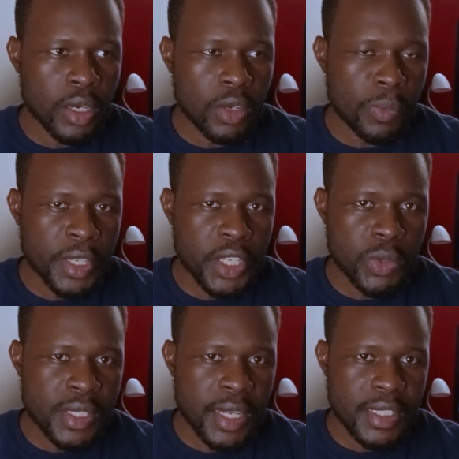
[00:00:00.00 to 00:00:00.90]
room EQ
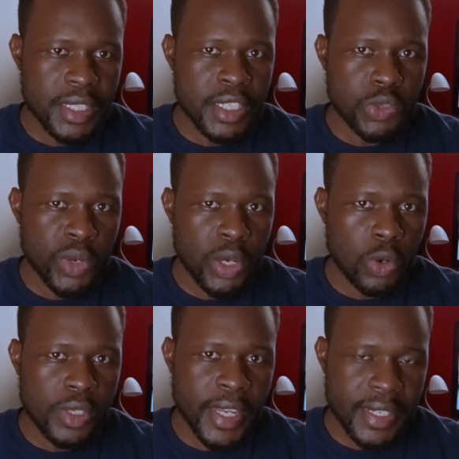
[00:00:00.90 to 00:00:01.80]
is that it will
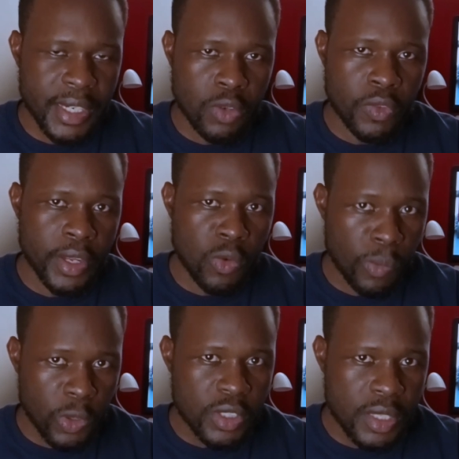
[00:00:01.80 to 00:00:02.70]
not get rid of the room
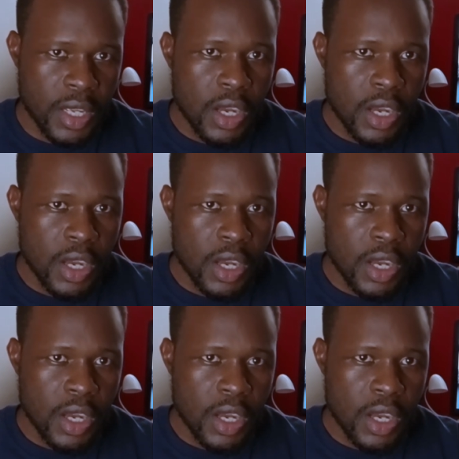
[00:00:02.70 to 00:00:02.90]
modes.